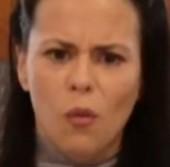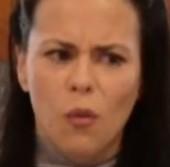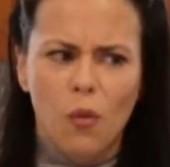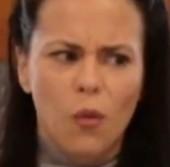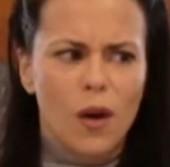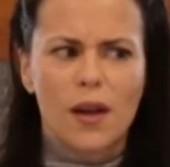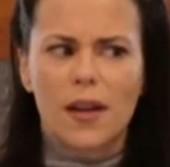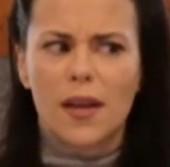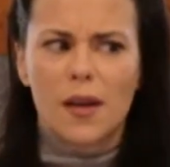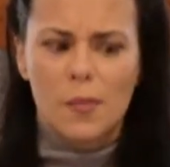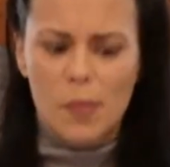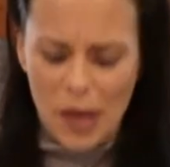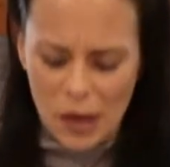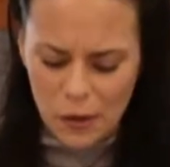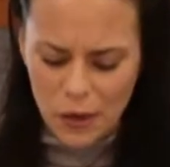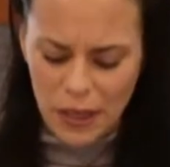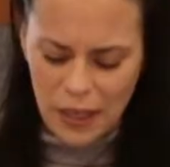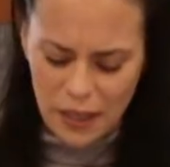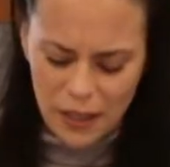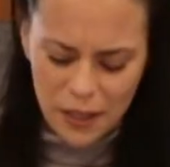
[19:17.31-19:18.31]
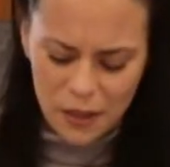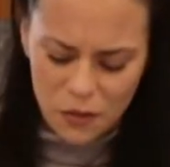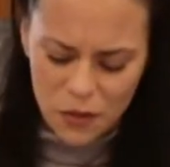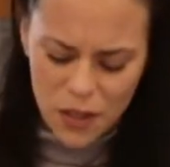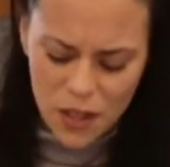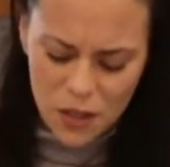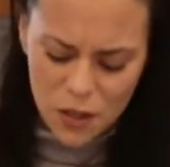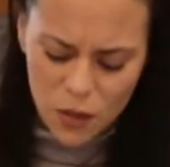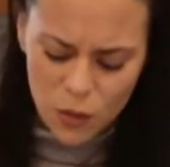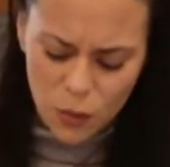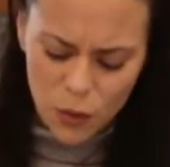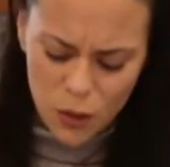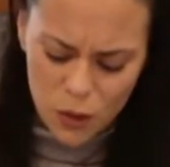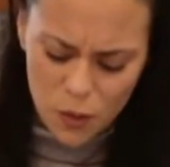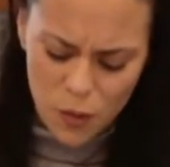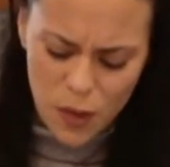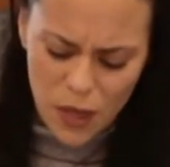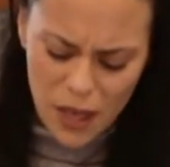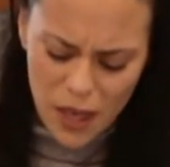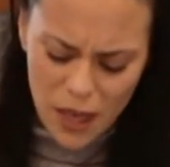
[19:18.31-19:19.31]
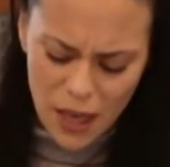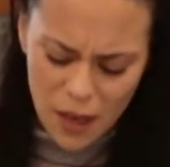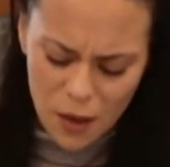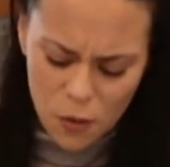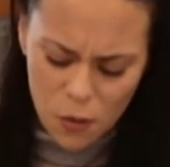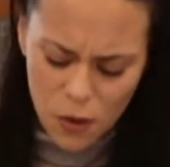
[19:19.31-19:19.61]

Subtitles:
what about any of this would be a,